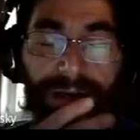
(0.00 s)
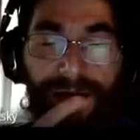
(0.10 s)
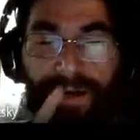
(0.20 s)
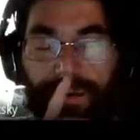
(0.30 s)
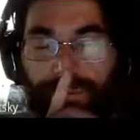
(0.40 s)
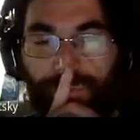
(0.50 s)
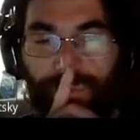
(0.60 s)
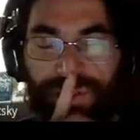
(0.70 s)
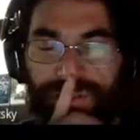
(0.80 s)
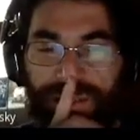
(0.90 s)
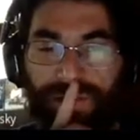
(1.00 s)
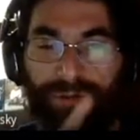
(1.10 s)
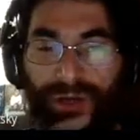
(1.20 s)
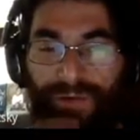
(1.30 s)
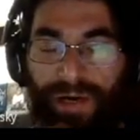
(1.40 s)
when you say
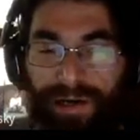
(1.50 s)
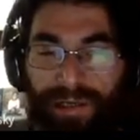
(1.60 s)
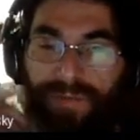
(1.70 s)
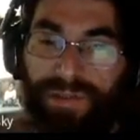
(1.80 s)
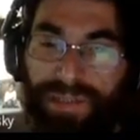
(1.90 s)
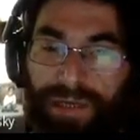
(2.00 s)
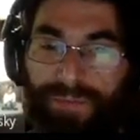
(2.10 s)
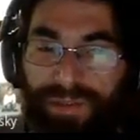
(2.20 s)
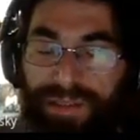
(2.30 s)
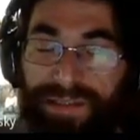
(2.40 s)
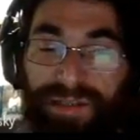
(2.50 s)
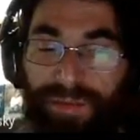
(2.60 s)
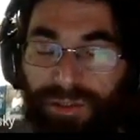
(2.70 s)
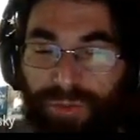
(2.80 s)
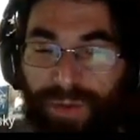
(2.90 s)
you have a higher level type, it doesn't seem
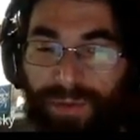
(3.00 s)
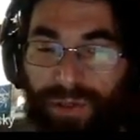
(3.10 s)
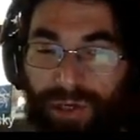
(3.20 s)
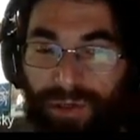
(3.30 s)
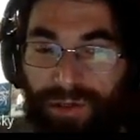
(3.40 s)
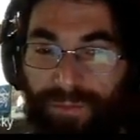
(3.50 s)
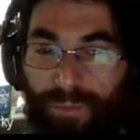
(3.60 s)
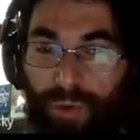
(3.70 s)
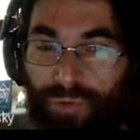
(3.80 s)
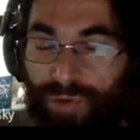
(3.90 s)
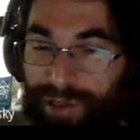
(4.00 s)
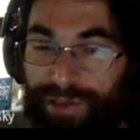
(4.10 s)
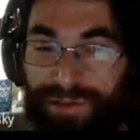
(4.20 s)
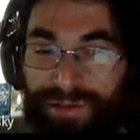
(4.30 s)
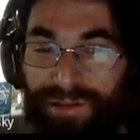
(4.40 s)
like those people are more
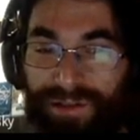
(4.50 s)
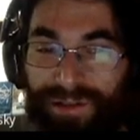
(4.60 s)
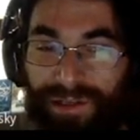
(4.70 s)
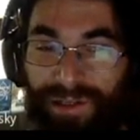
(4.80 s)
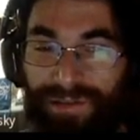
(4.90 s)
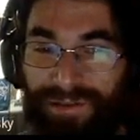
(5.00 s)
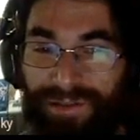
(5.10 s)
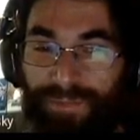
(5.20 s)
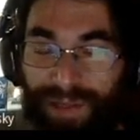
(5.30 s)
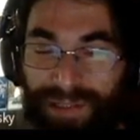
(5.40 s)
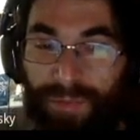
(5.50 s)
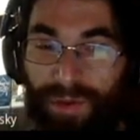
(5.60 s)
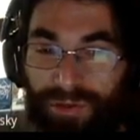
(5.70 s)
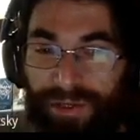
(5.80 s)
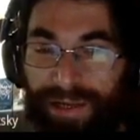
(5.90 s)
right. It depends on
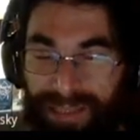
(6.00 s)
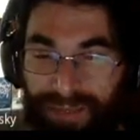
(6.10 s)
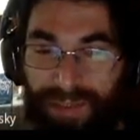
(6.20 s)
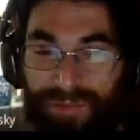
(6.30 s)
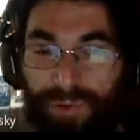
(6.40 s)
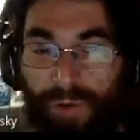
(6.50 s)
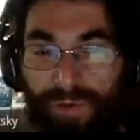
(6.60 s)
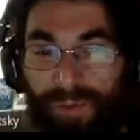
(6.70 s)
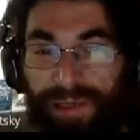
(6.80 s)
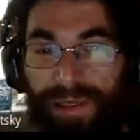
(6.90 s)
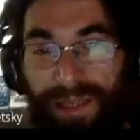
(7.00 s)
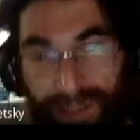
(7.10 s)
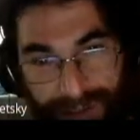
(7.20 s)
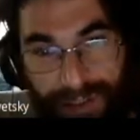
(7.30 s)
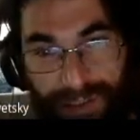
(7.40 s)
whether the estimate of who everybody
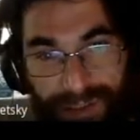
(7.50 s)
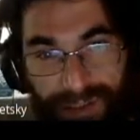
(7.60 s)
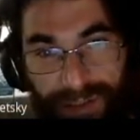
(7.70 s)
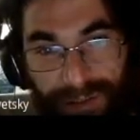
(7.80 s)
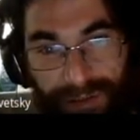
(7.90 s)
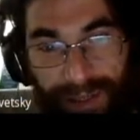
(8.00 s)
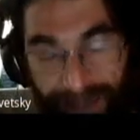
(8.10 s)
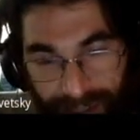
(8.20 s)
else is, that